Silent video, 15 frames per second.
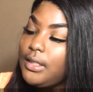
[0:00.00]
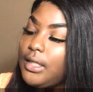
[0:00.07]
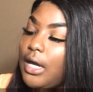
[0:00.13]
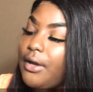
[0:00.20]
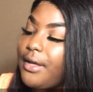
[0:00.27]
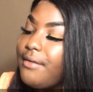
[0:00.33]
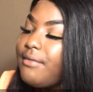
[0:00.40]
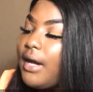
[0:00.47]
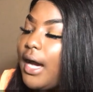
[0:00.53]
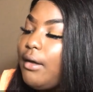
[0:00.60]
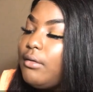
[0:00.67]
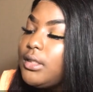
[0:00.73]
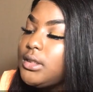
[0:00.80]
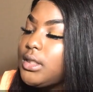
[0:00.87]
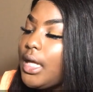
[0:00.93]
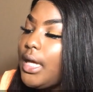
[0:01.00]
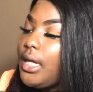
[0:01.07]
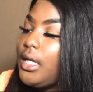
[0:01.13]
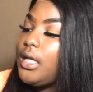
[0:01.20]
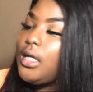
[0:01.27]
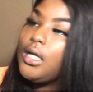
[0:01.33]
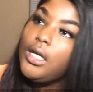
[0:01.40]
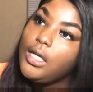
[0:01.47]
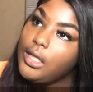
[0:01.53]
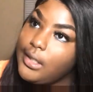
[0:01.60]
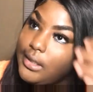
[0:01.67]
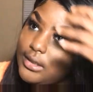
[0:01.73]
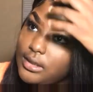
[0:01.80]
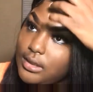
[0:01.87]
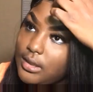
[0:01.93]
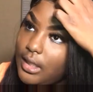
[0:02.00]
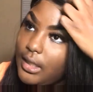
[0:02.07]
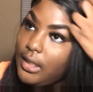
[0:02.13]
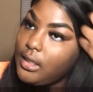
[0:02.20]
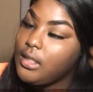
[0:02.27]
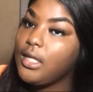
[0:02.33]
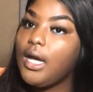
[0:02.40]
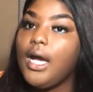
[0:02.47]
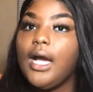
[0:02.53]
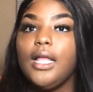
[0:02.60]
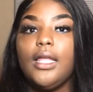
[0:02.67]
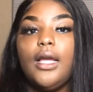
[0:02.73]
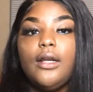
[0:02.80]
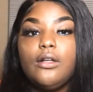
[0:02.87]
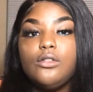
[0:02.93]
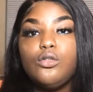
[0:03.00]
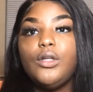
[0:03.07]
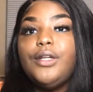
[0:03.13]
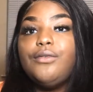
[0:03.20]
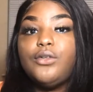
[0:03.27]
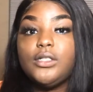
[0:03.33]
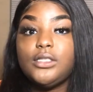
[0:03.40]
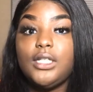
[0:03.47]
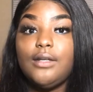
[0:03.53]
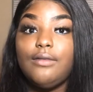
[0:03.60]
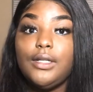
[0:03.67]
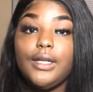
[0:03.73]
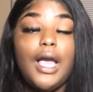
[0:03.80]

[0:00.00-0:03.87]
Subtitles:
Now, if I was like slaying the highlighter 24/7,